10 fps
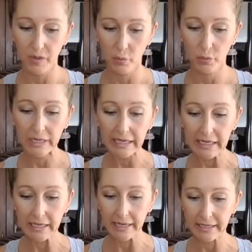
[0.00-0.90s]

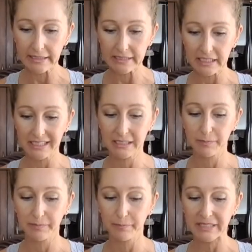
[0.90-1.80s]
reading is
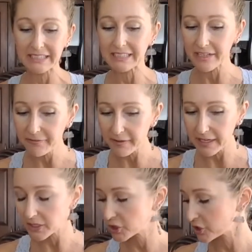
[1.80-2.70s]

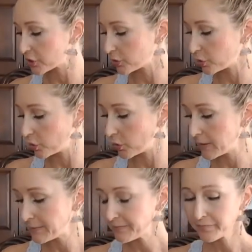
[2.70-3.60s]
specific to
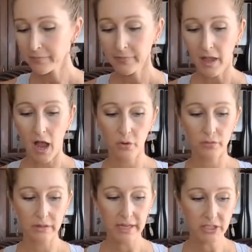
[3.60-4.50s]
a
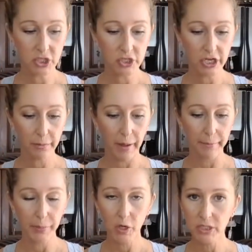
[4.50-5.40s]
relationship,
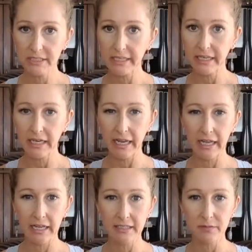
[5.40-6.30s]
a person.
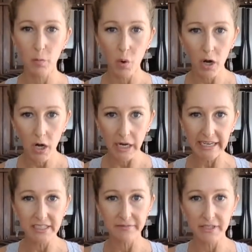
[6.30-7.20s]
It's more
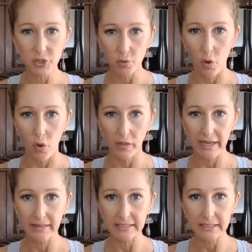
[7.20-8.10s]
individual.
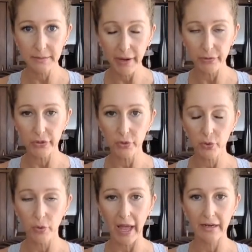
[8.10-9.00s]
Like, this is about
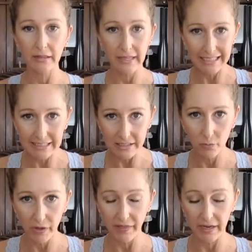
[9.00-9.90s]
you and a lesson
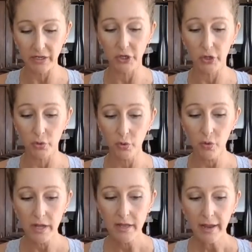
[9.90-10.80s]
within
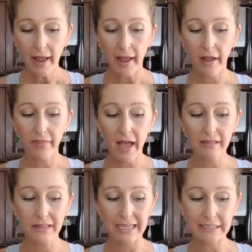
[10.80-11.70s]
you, and
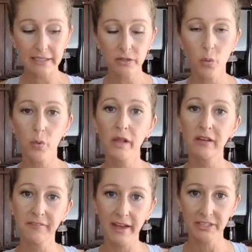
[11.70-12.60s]
that lesson will
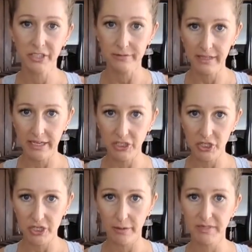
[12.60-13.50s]
affect your
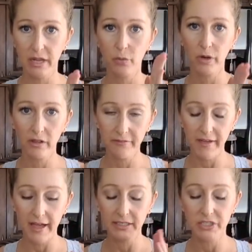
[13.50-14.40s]
relationships. It will
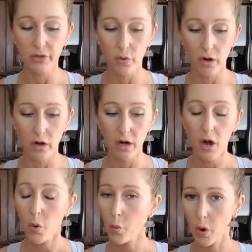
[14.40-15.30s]
affect your
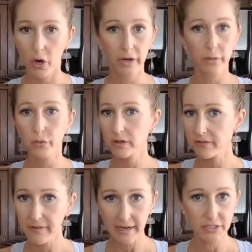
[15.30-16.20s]
work. It will
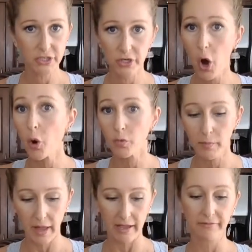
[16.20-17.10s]
affect your home
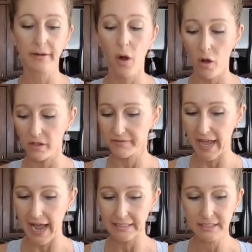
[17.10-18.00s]
life and all of
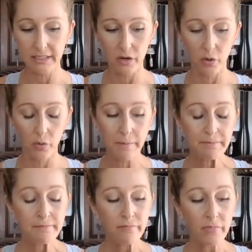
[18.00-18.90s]
that. So
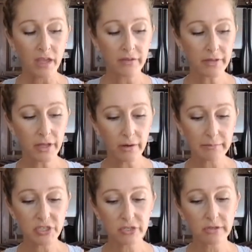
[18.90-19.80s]
even though I'm
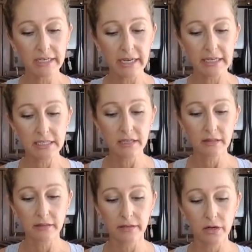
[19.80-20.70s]
tuning into,
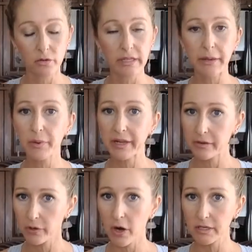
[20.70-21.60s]
you know, Libra in
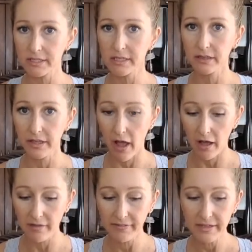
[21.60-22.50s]
regards to love,